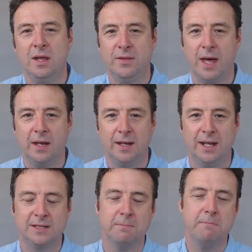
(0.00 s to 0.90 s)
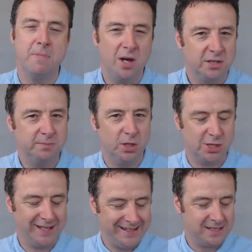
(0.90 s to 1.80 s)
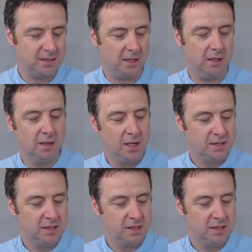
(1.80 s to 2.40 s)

then it's much, much easier